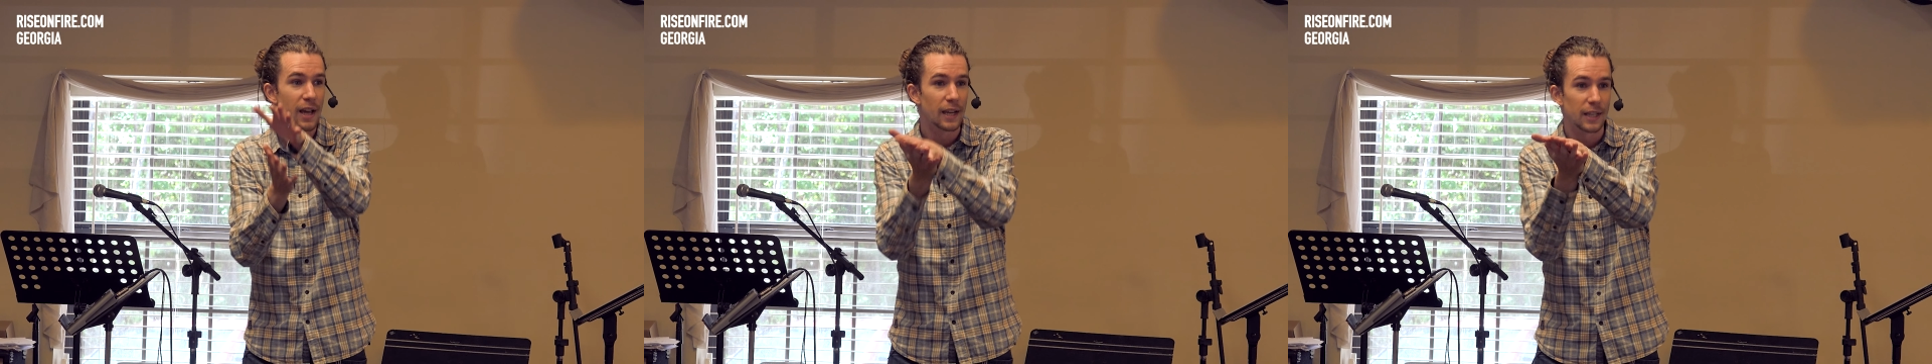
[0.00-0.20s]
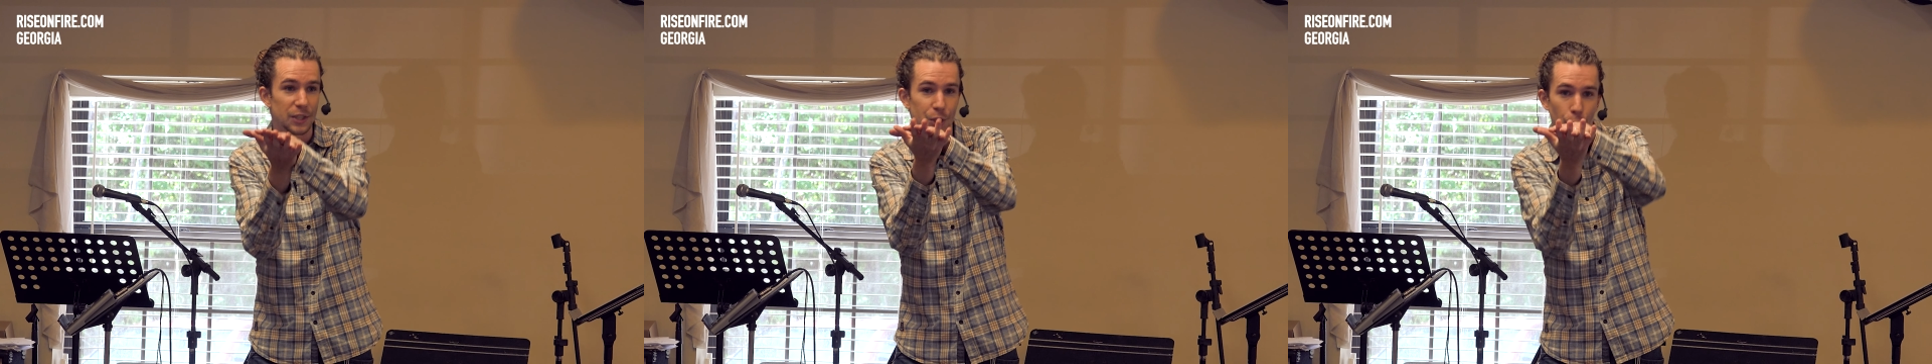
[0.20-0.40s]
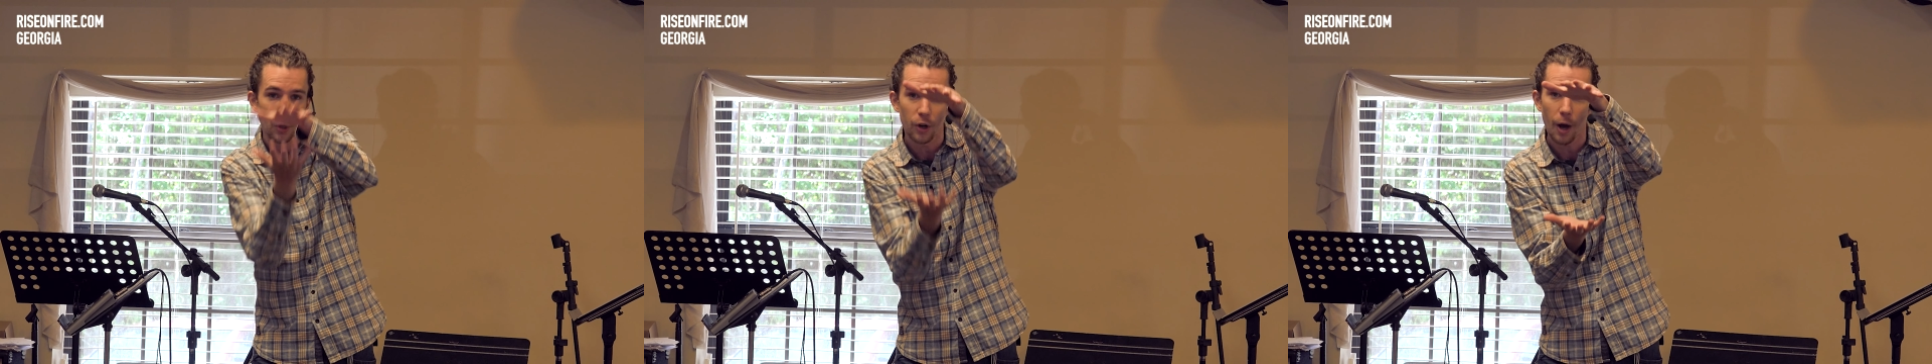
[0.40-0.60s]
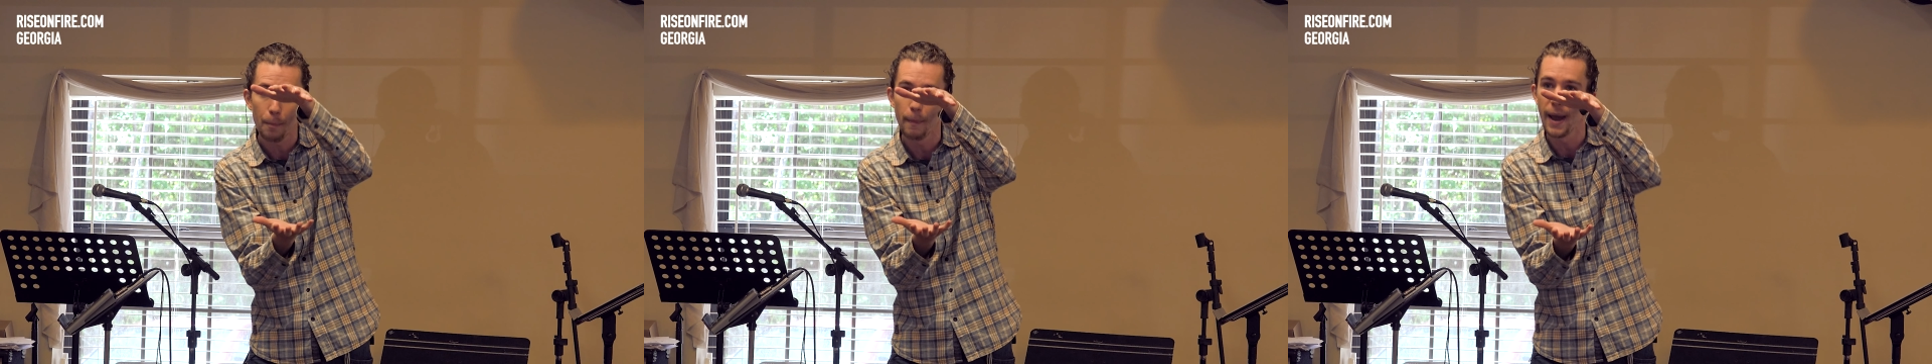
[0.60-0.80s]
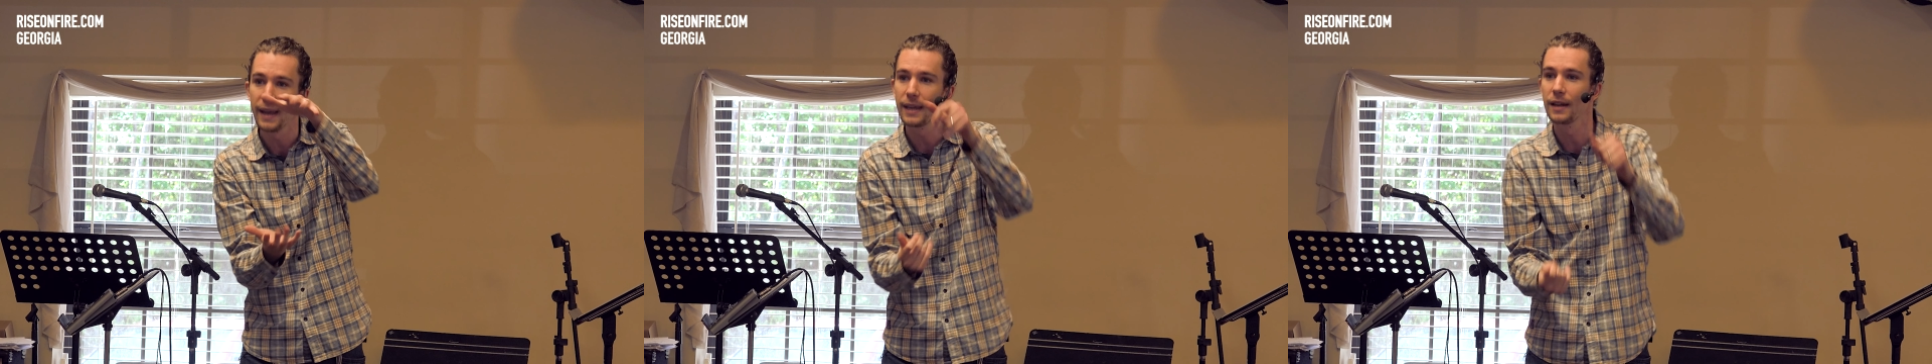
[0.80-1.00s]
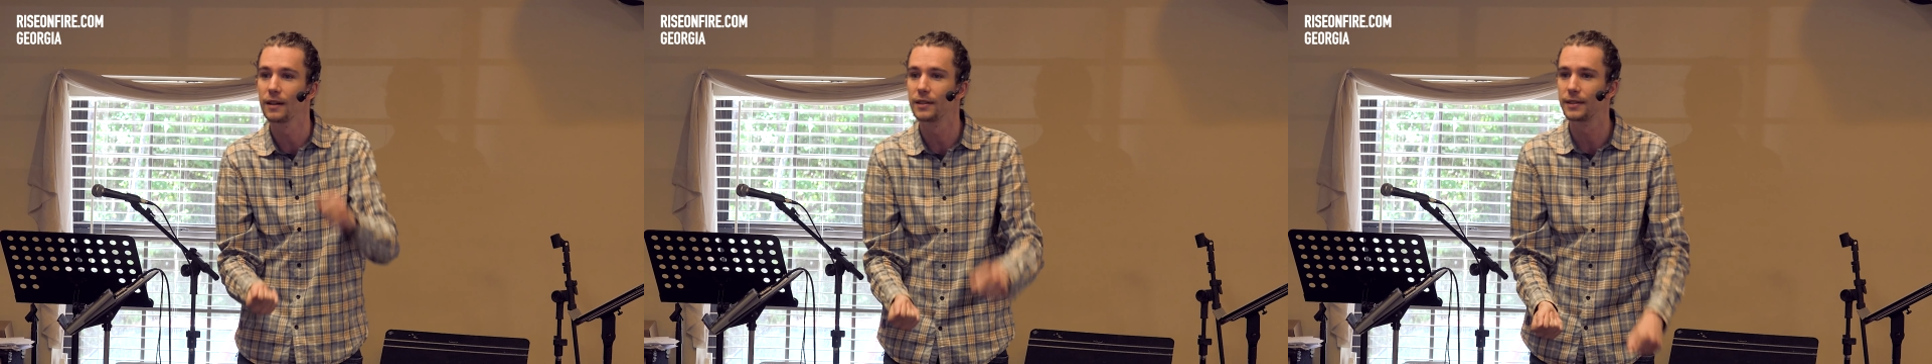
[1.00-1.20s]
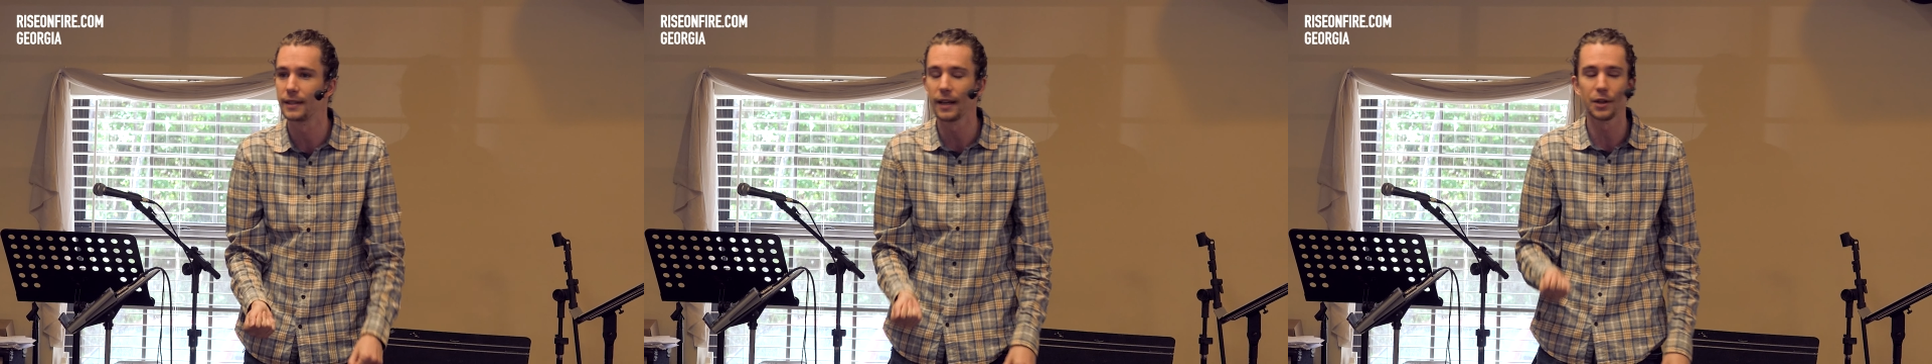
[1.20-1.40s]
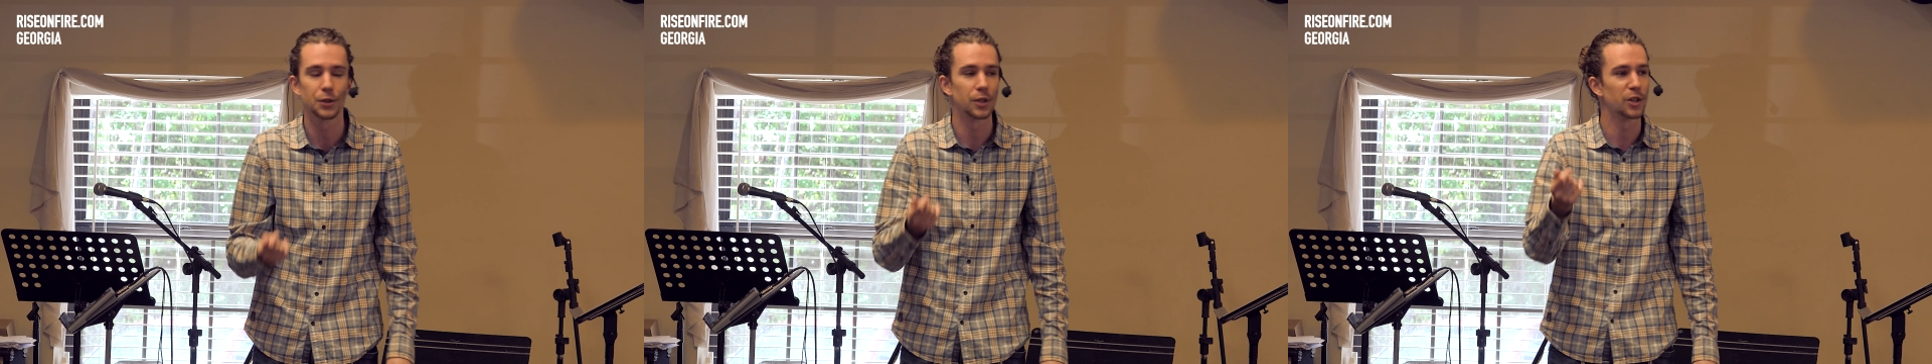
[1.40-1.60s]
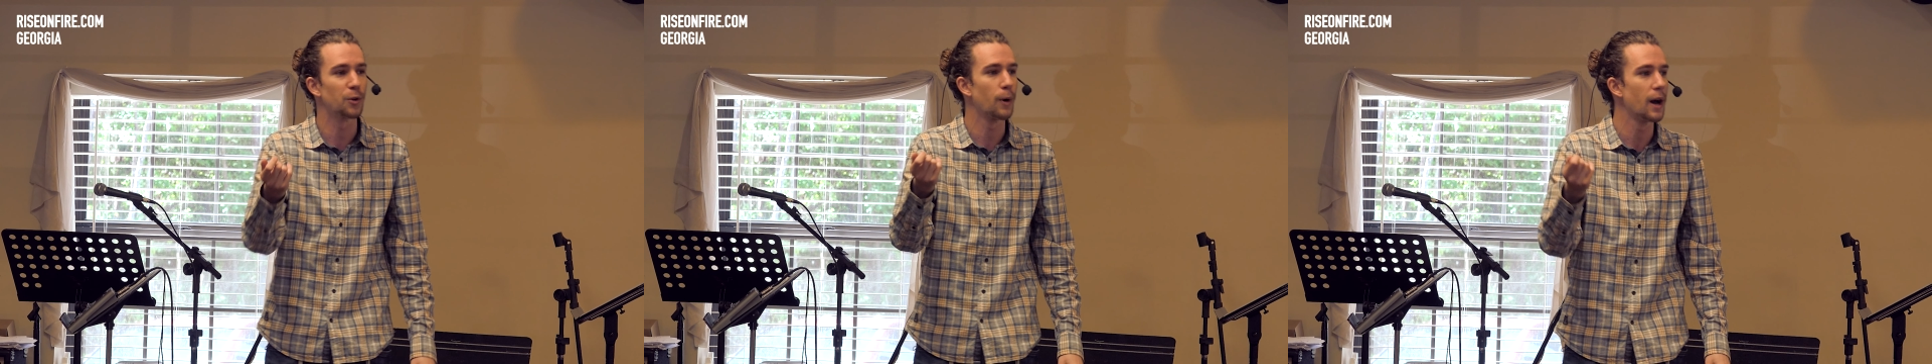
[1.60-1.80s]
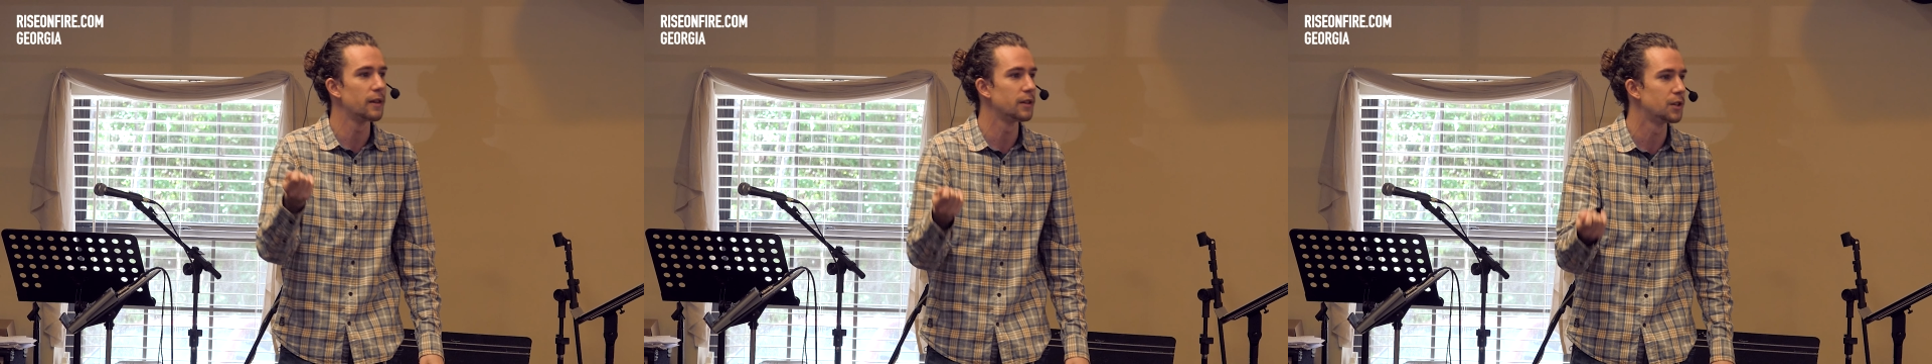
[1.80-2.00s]
because you're not making distinction the
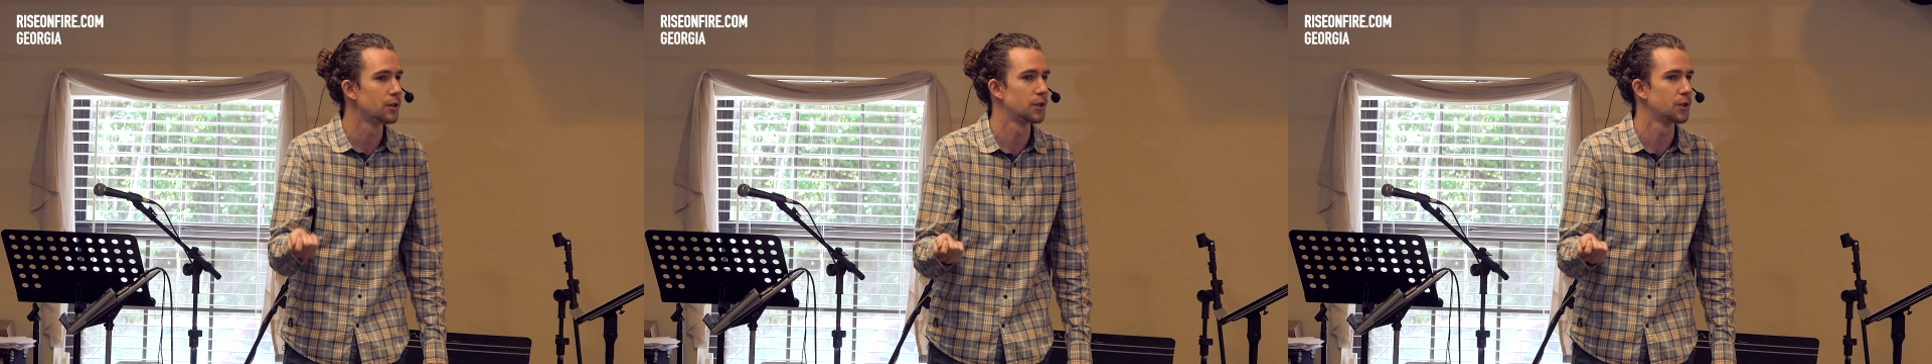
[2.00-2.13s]
way that